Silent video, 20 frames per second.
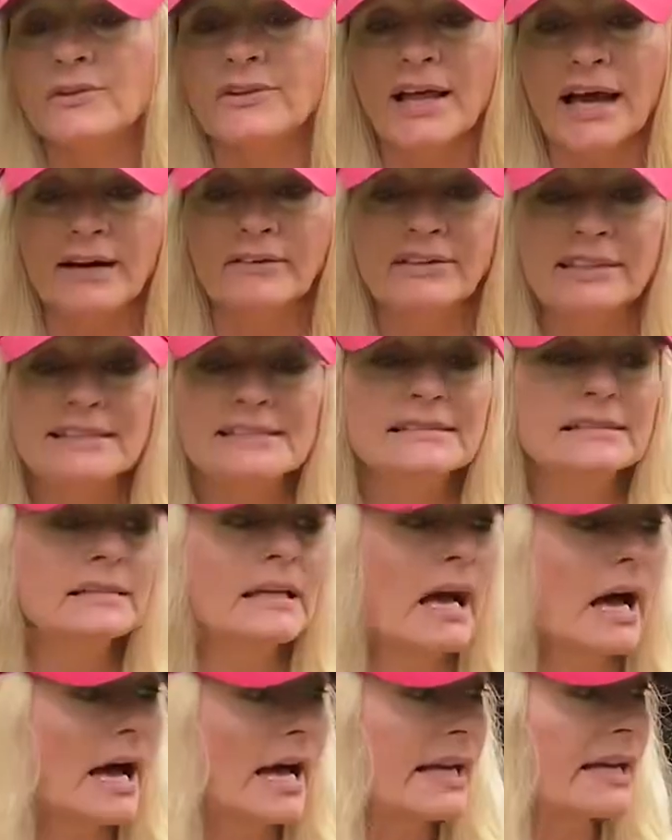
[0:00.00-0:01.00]
that reason,
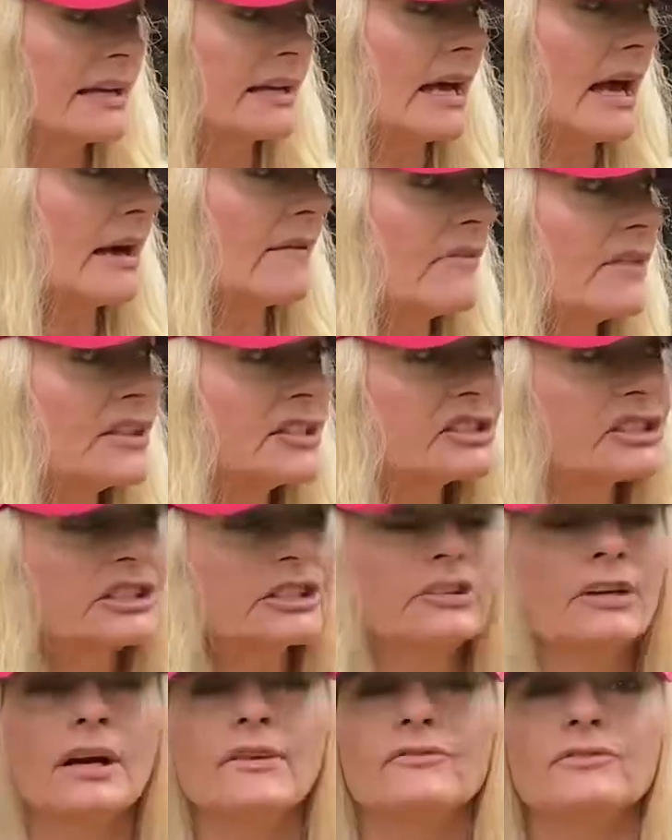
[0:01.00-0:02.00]
this
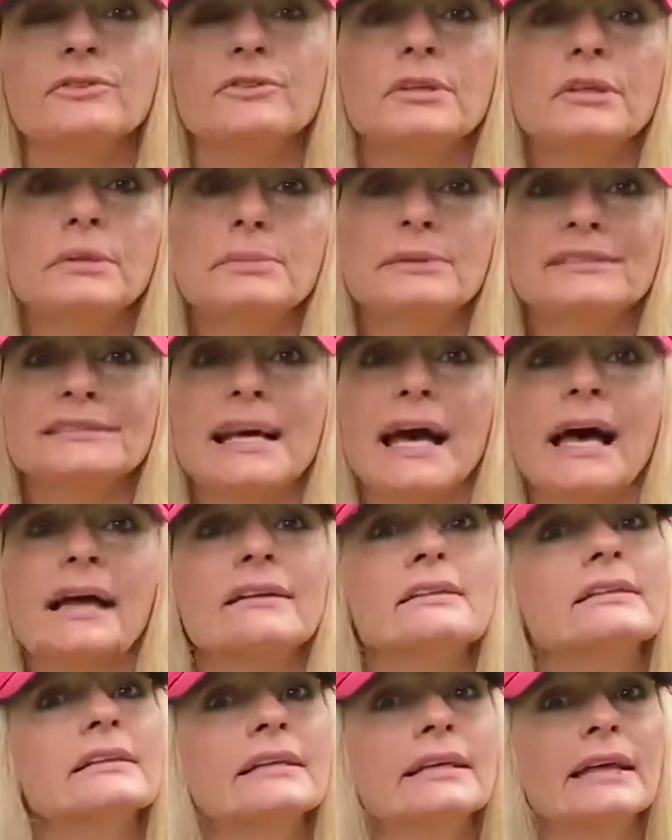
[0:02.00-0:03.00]
year I've really been
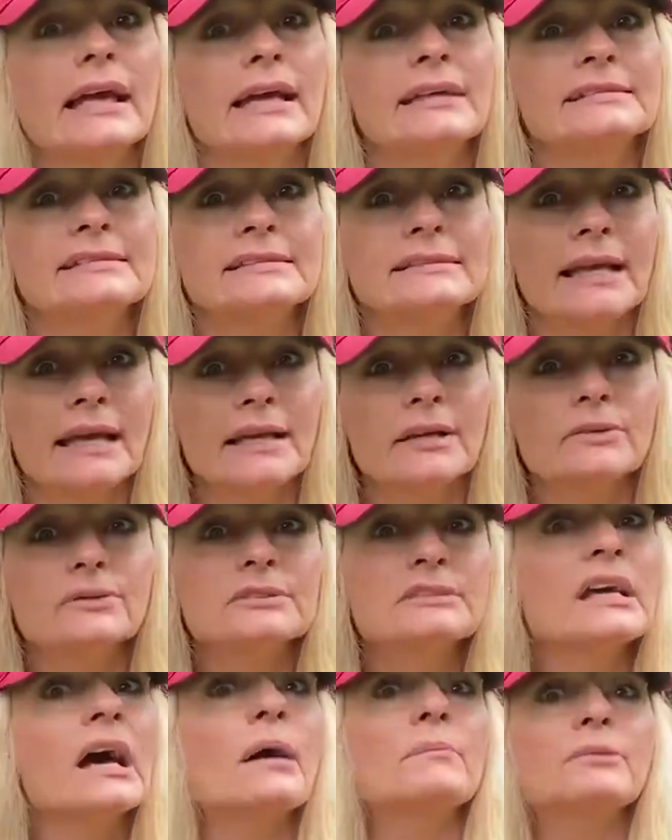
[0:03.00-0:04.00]
tackling and staying
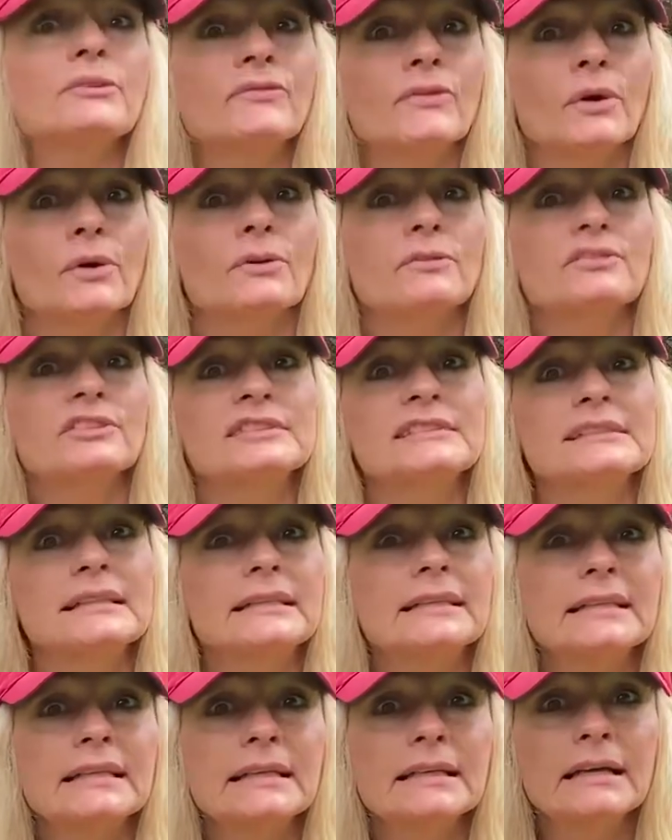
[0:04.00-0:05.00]
on top of
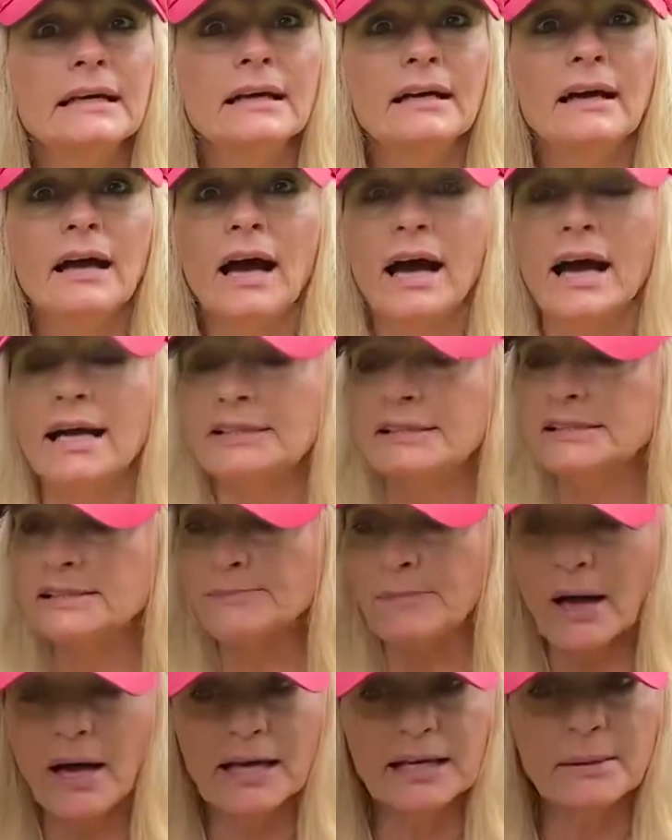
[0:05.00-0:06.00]
overseeding. I just
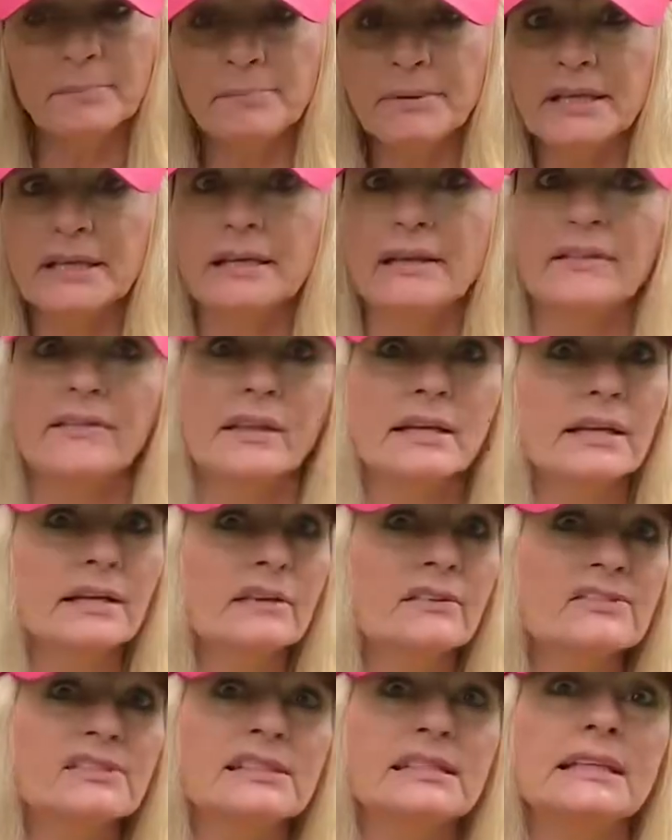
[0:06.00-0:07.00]
buy a big thing
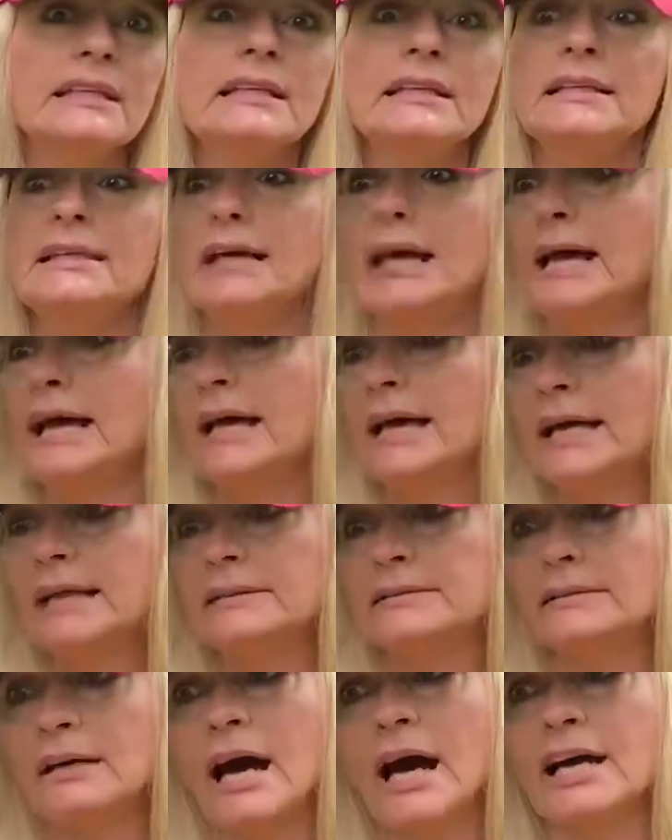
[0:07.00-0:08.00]
of seed,
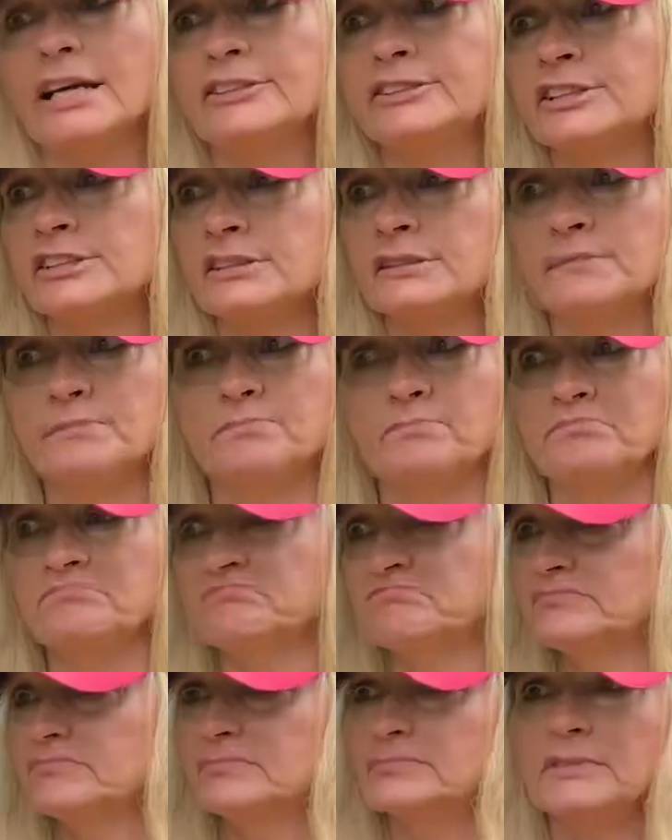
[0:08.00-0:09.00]
and I just,
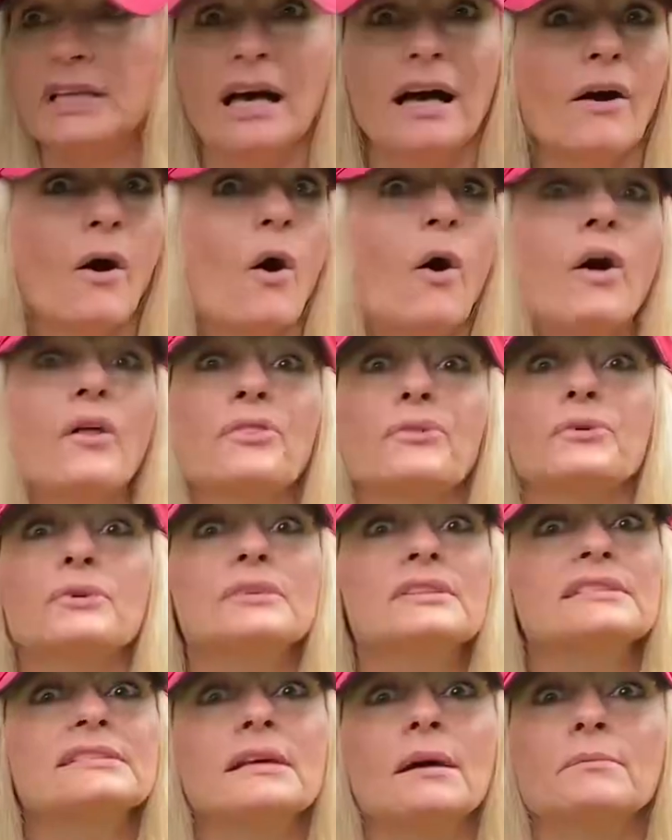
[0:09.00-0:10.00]
all through
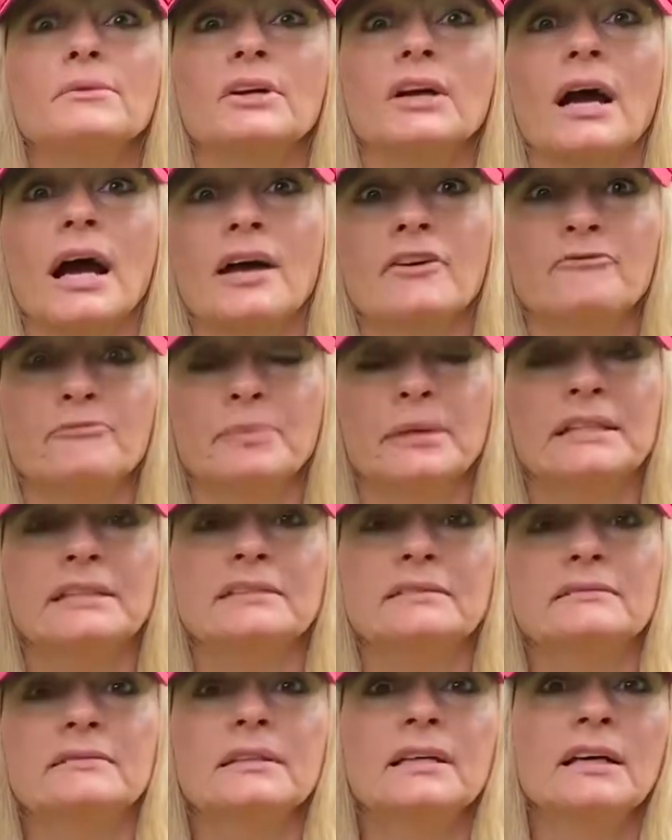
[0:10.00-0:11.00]
the summer, I've
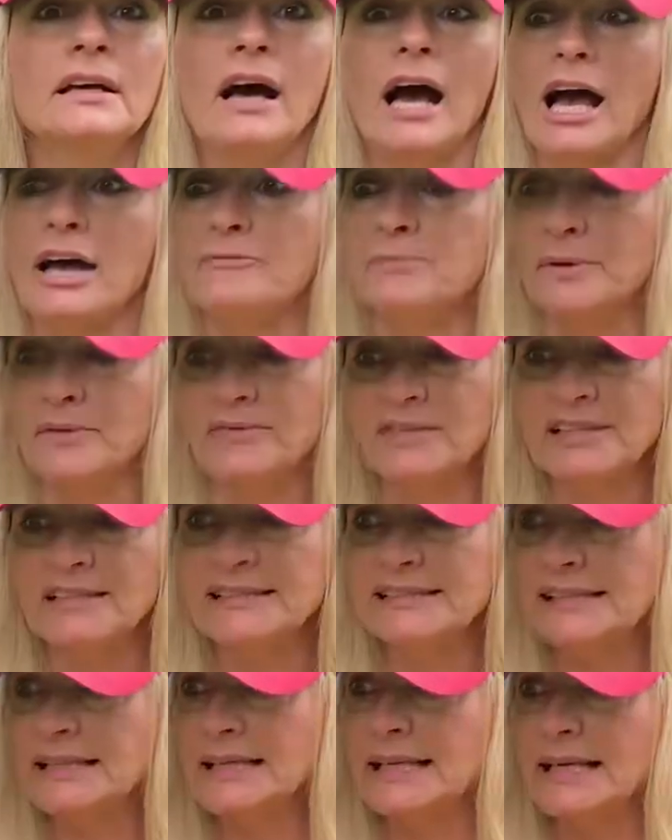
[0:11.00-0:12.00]
been
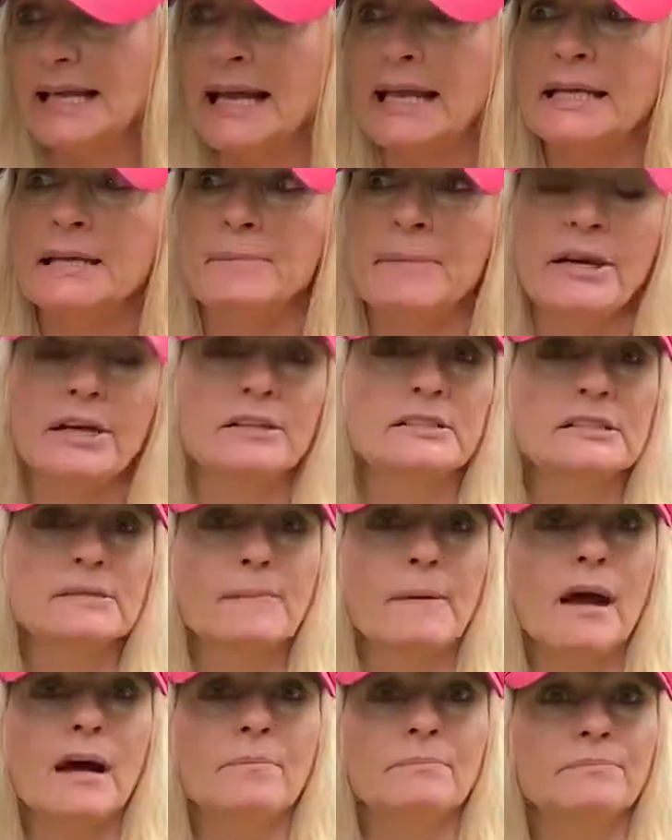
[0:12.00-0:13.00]
reseeding any bare
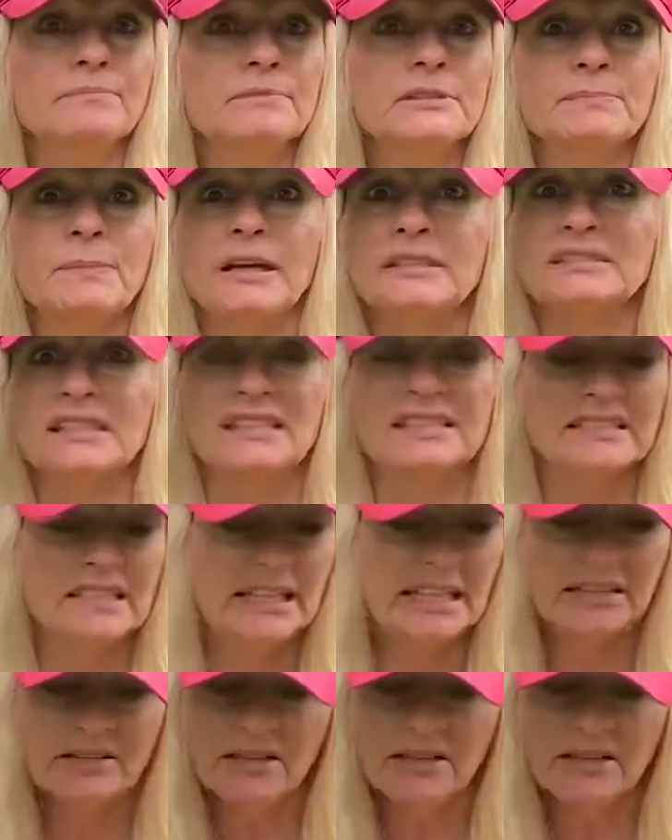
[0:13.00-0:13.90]
spots I see.